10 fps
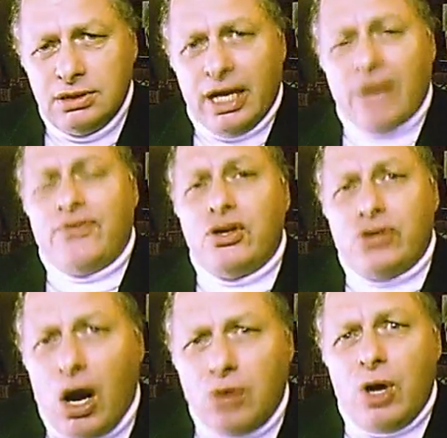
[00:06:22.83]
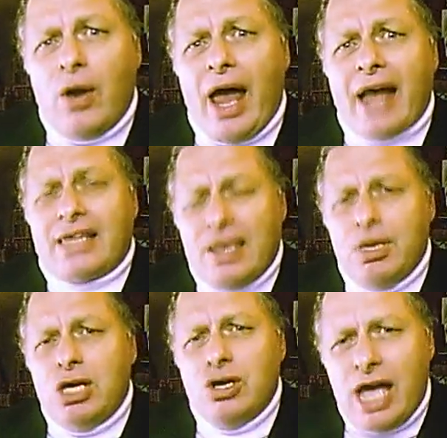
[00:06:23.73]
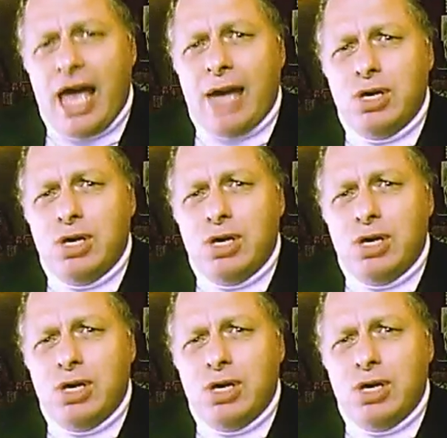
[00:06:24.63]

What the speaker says: If you don't know that, give me your name